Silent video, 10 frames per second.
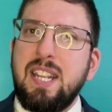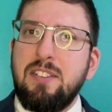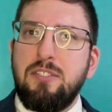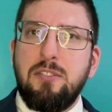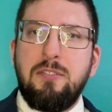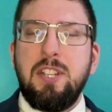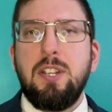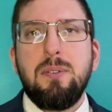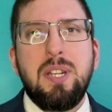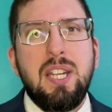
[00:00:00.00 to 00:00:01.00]
end of the
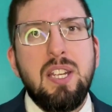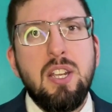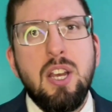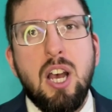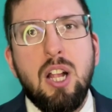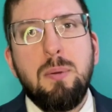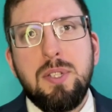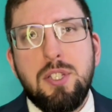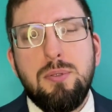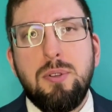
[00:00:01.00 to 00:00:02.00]
video they always
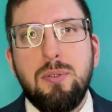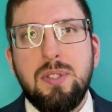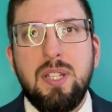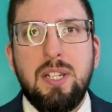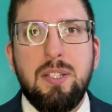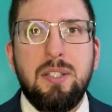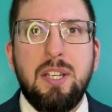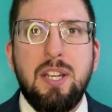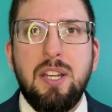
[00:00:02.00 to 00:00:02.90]
do those little uh,